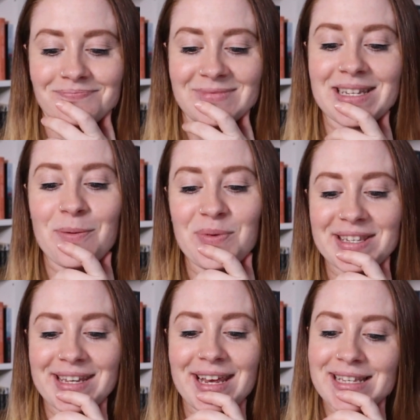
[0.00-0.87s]
Someone
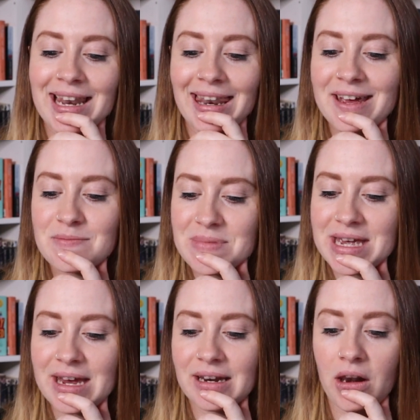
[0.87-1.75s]
says, "Let
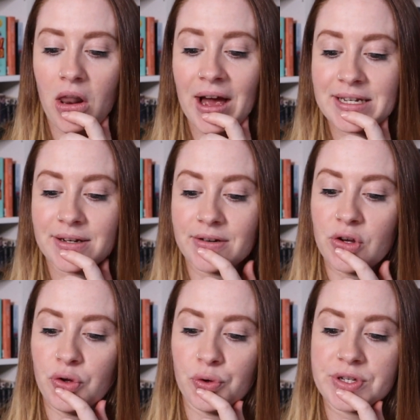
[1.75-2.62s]
me enlighten
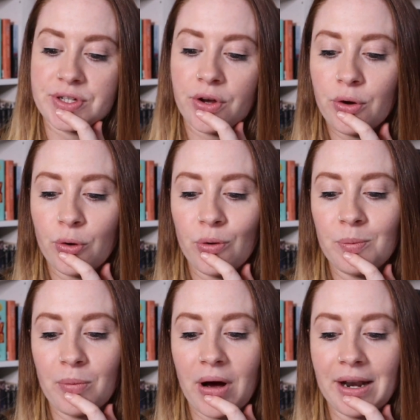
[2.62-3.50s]
your so-called
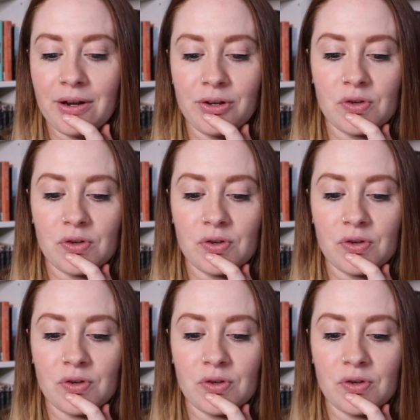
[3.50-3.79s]
mind,